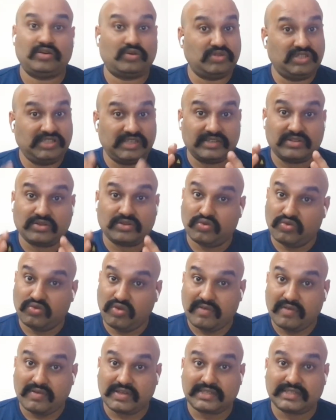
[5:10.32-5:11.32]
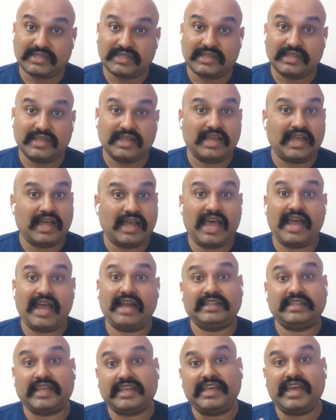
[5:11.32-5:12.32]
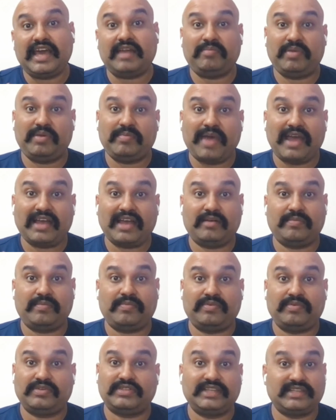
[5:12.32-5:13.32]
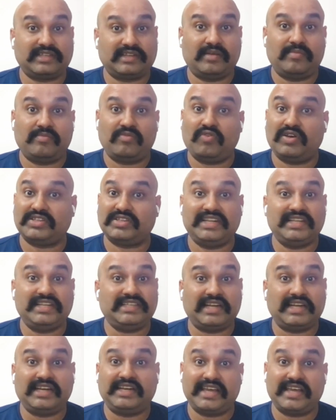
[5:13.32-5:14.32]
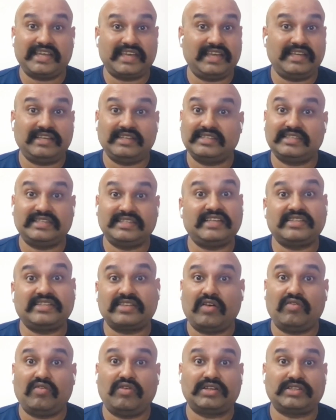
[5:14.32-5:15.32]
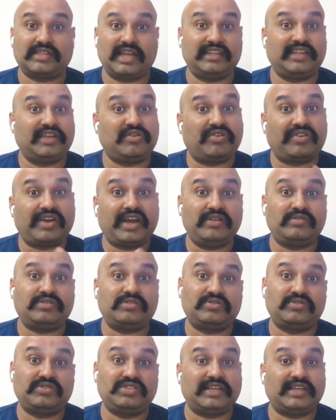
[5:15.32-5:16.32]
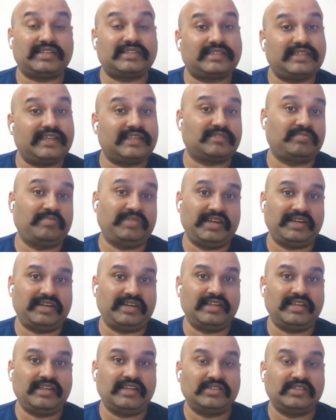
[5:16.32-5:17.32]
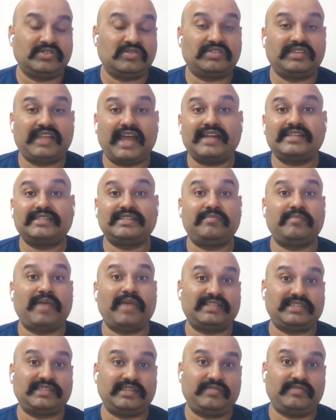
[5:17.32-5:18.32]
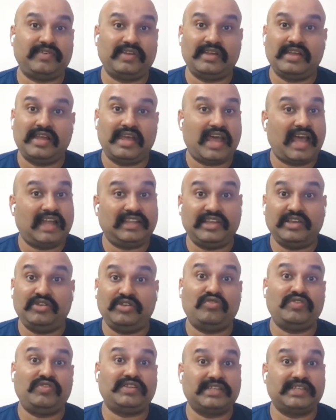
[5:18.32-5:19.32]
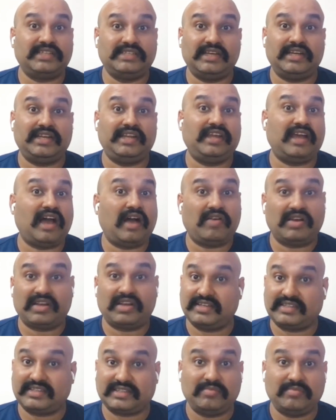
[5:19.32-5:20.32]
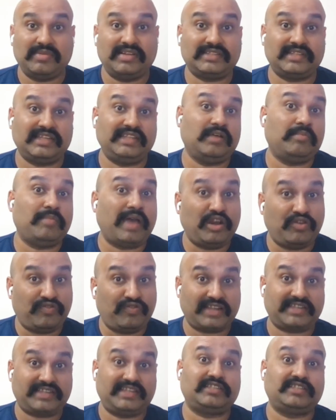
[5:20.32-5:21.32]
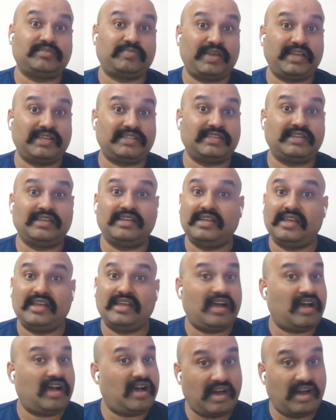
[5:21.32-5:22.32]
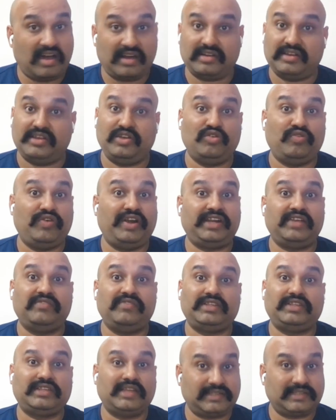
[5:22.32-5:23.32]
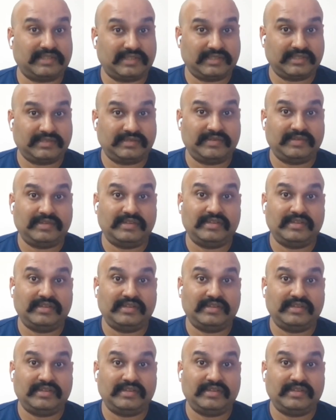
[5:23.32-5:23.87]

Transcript: to just two hours and the ERP backup system was initially taking six hours and they could reduce to just six minutes. So that's the massive and the innovation journey our customers in the manufacturing space are innovating with us.